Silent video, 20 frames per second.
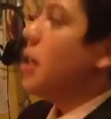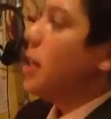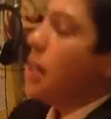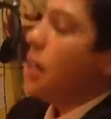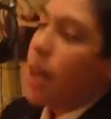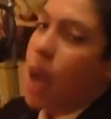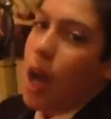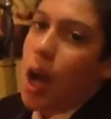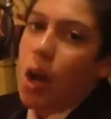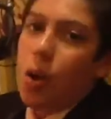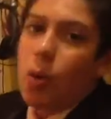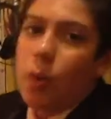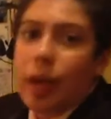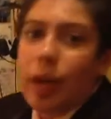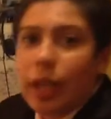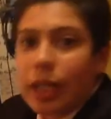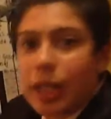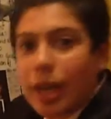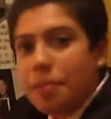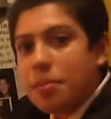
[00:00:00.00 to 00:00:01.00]
Now, when
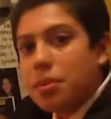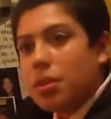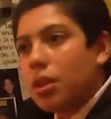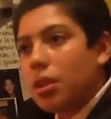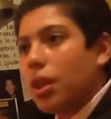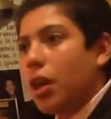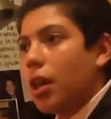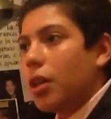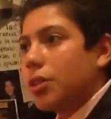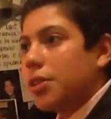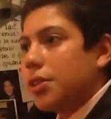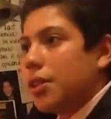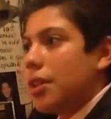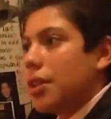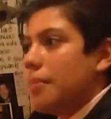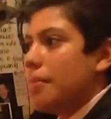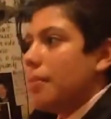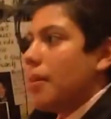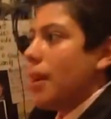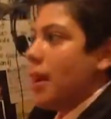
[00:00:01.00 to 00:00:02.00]
it comes to long
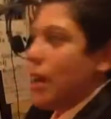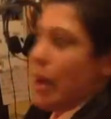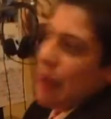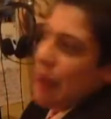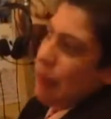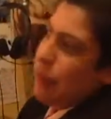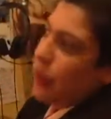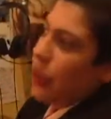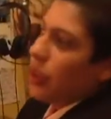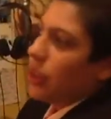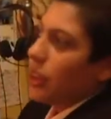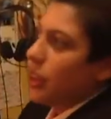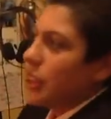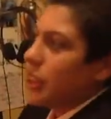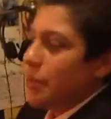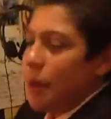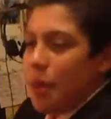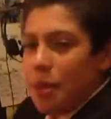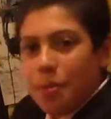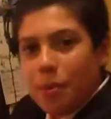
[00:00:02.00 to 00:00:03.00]
term, I've looked at
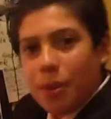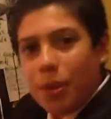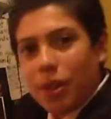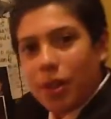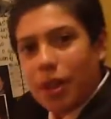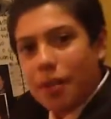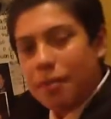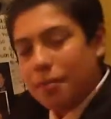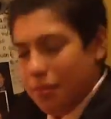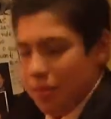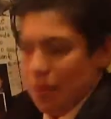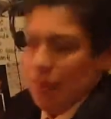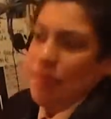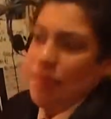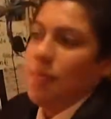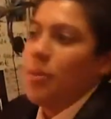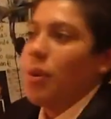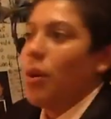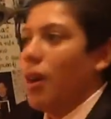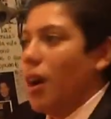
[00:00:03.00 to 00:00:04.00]
some other
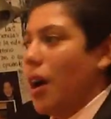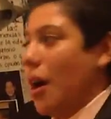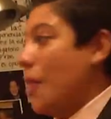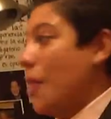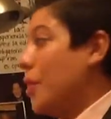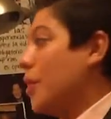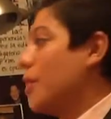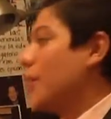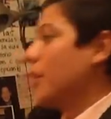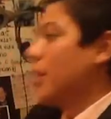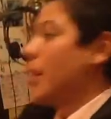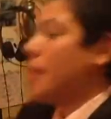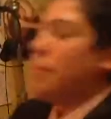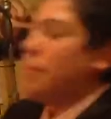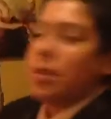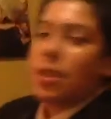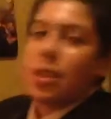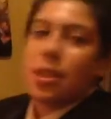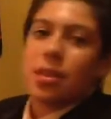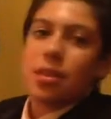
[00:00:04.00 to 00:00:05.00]
more other
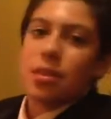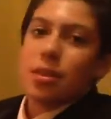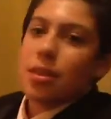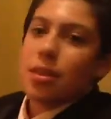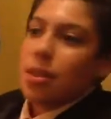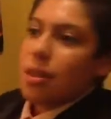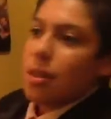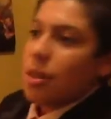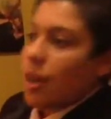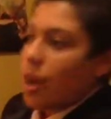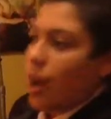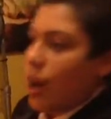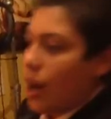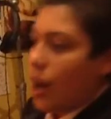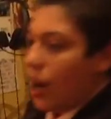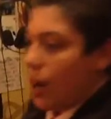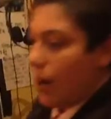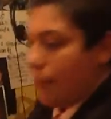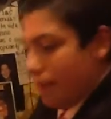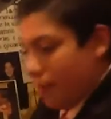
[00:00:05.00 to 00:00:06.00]
companies
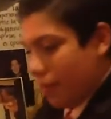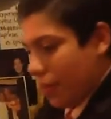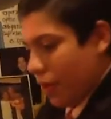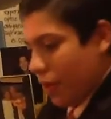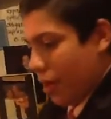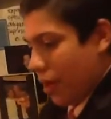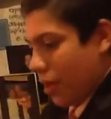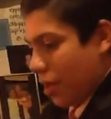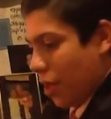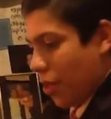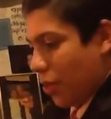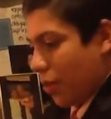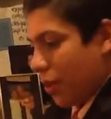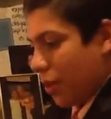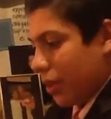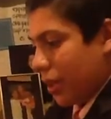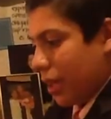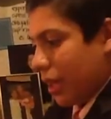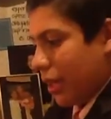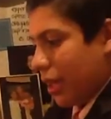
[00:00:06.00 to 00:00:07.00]
Another
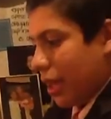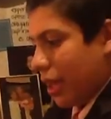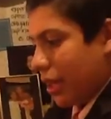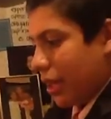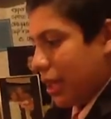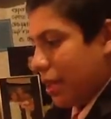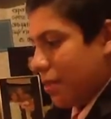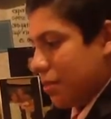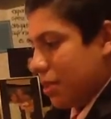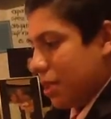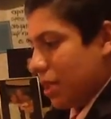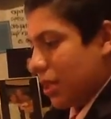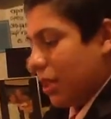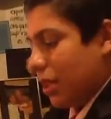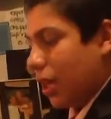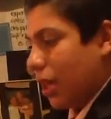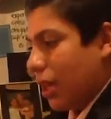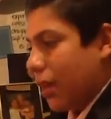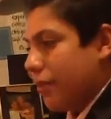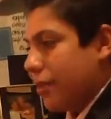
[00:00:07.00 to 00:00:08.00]
one that I like that I'm seeing a
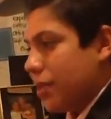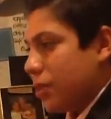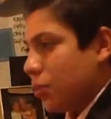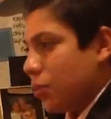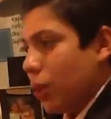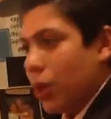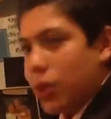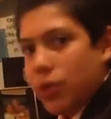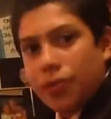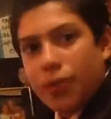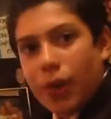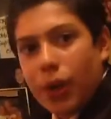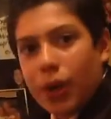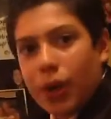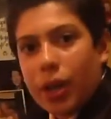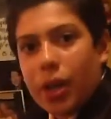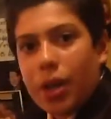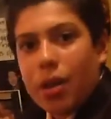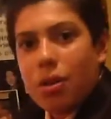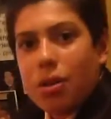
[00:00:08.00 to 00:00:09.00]
lot of is Wells
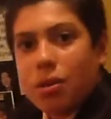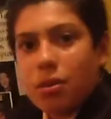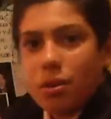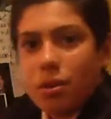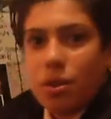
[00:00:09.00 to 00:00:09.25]
Fargo.